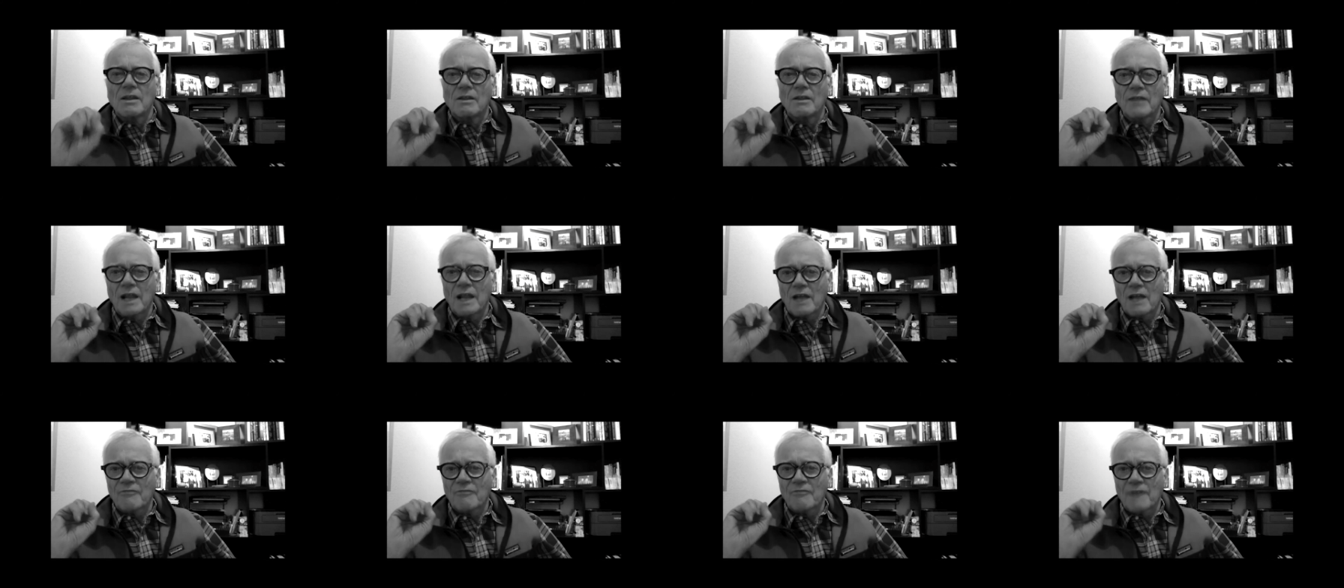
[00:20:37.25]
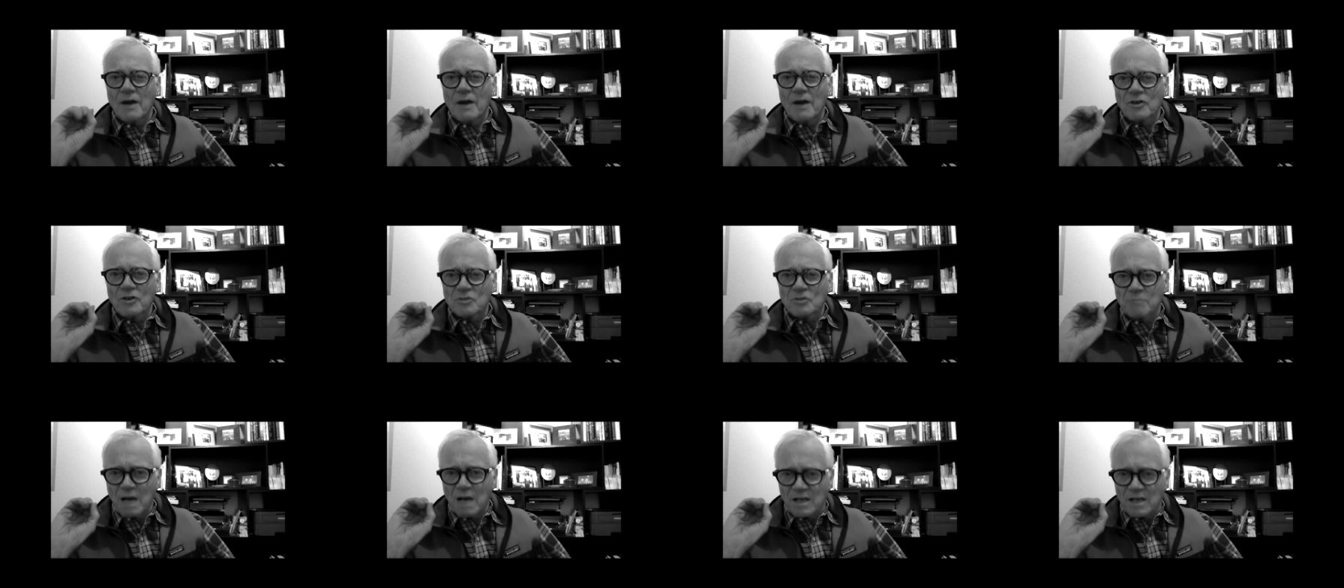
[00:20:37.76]
that I
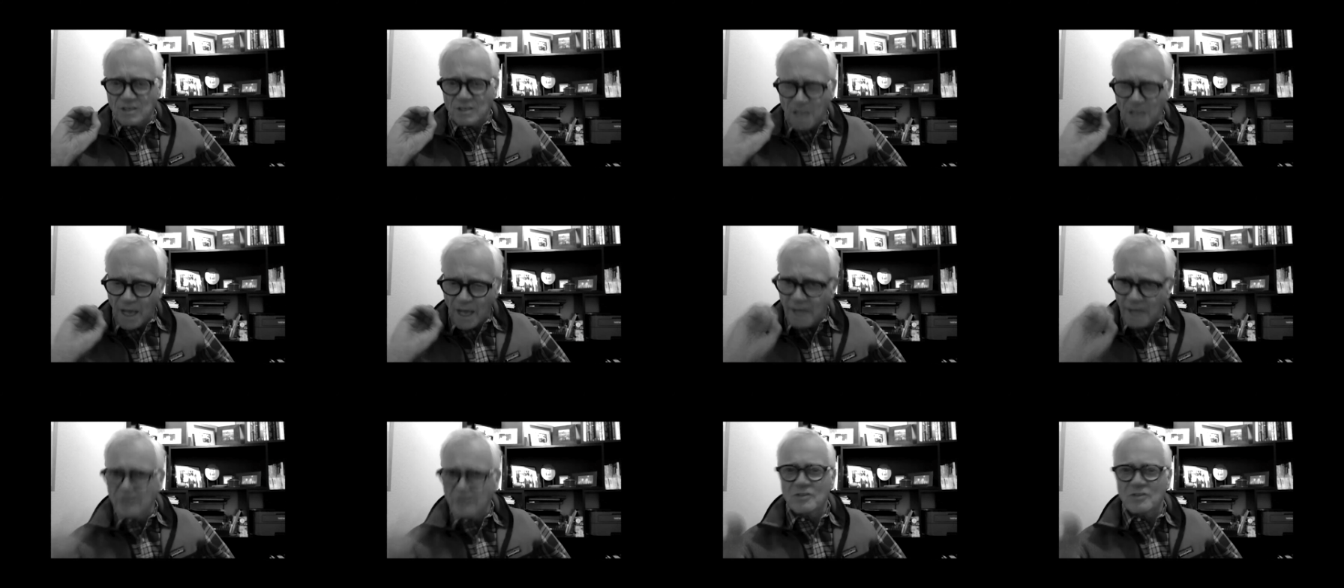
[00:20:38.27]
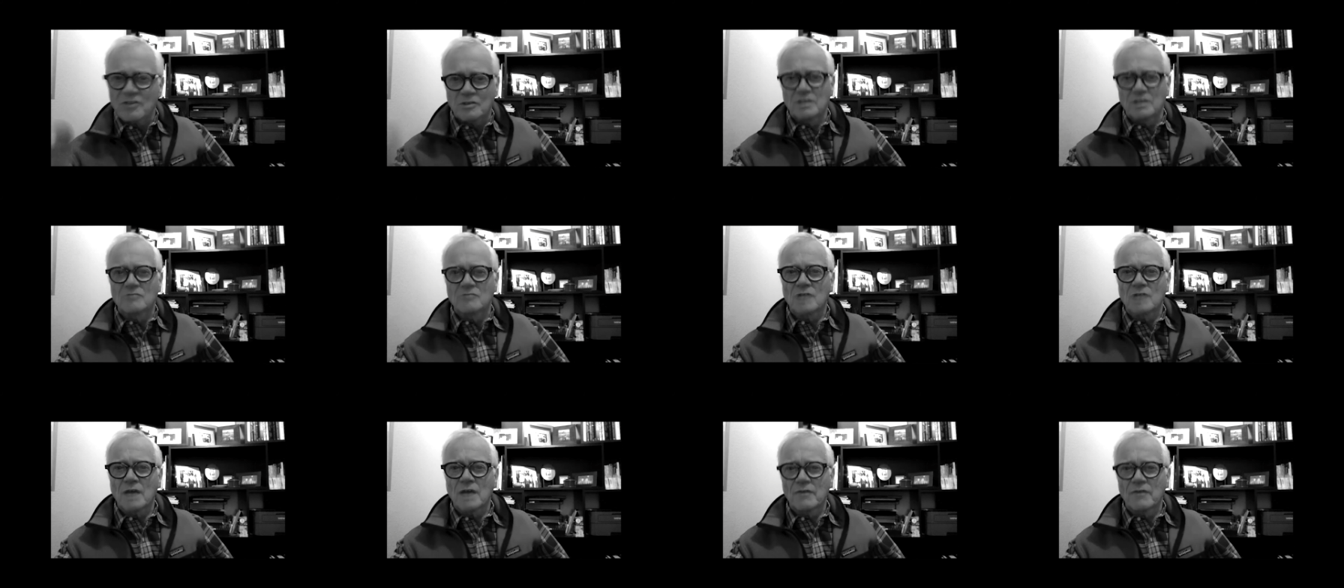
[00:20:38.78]
found
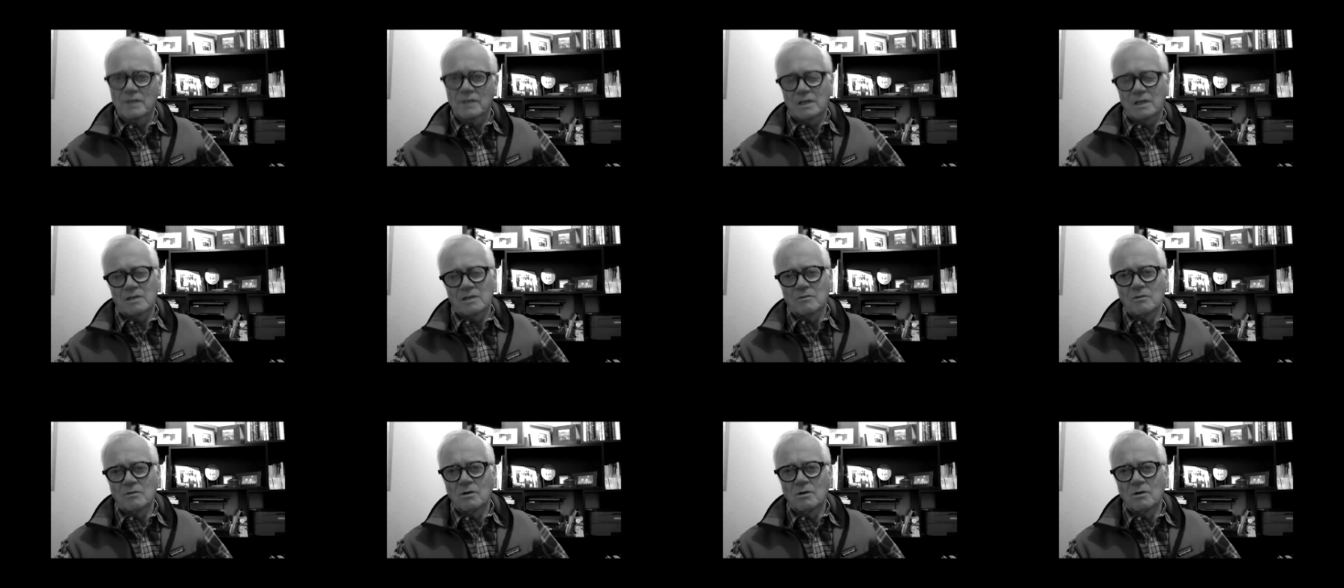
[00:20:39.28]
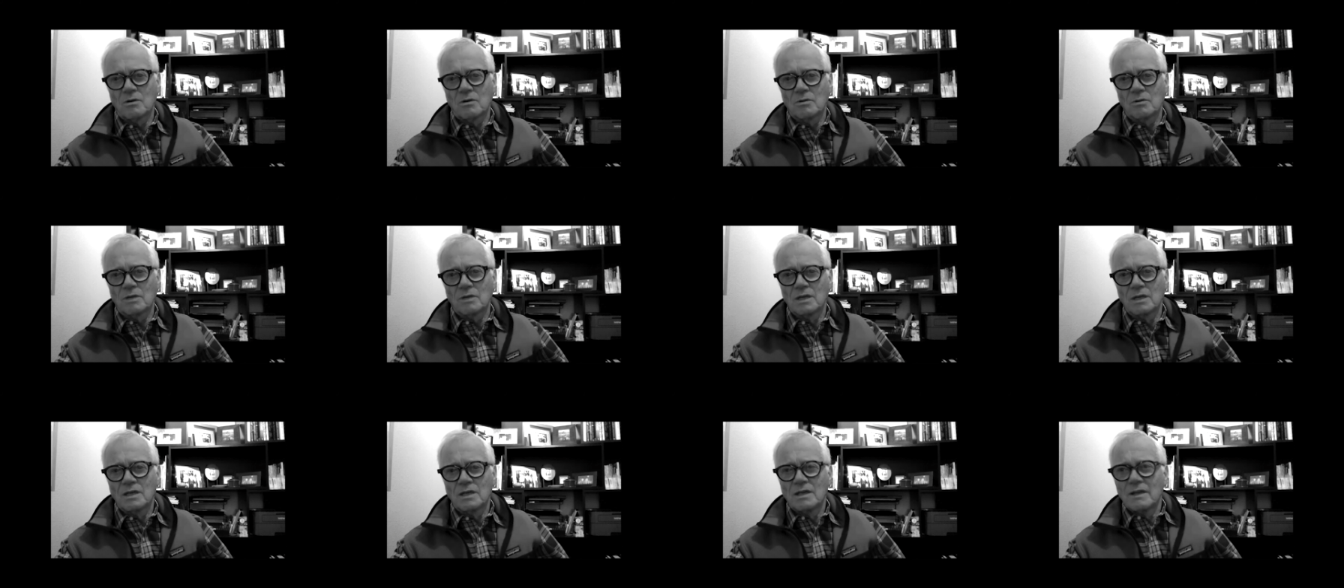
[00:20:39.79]
spontaneously driving down a road.
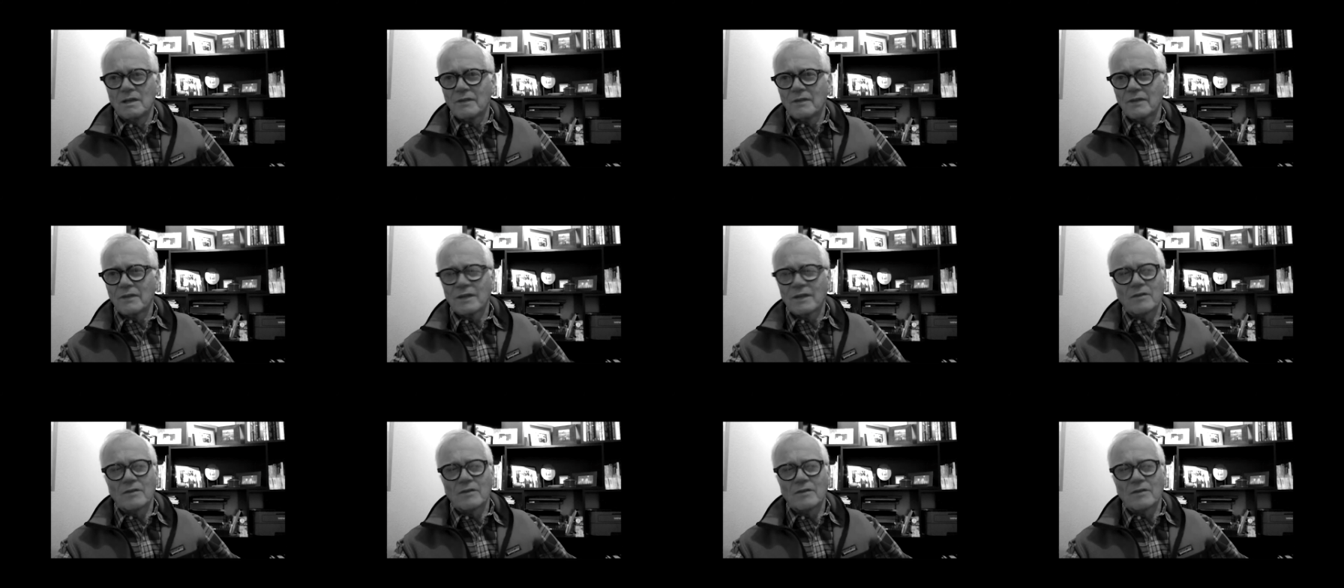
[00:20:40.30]
That